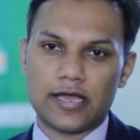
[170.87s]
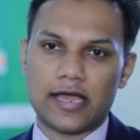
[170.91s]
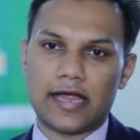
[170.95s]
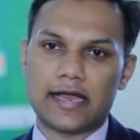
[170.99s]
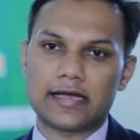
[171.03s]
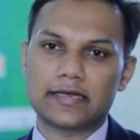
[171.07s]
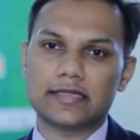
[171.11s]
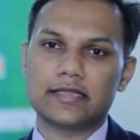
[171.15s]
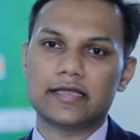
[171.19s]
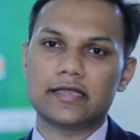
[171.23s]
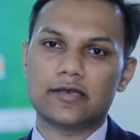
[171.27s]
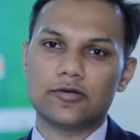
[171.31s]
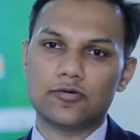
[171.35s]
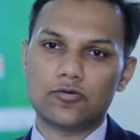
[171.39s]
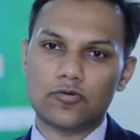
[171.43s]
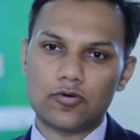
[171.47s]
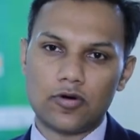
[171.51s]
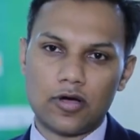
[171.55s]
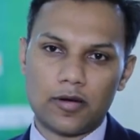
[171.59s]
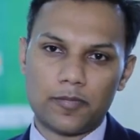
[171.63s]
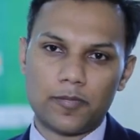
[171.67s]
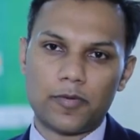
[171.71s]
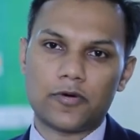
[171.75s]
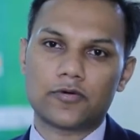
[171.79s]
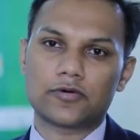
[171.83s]
and they
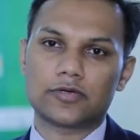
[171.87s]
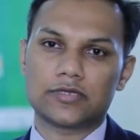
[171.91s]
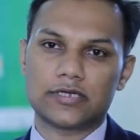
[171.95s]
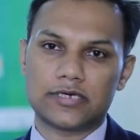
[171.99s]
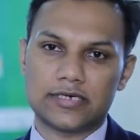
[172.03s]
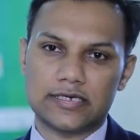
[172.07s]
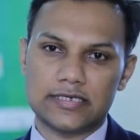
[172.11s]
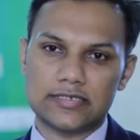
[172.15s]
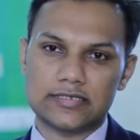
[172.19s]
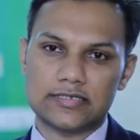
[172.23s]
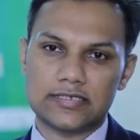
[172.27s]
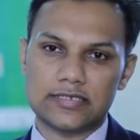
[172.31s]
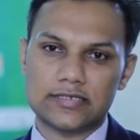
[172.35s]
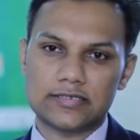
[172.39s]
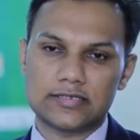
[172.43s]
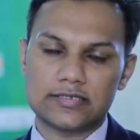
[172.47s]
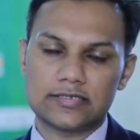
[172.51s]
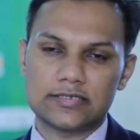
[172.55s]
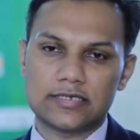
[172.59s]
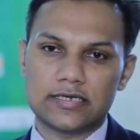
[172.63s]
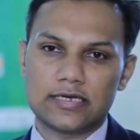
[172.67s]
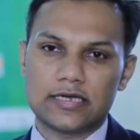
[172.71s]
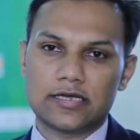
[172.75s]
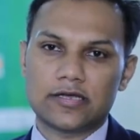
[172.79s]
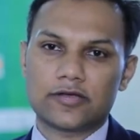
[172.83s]
know about the
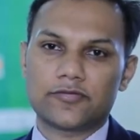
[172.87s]
disease.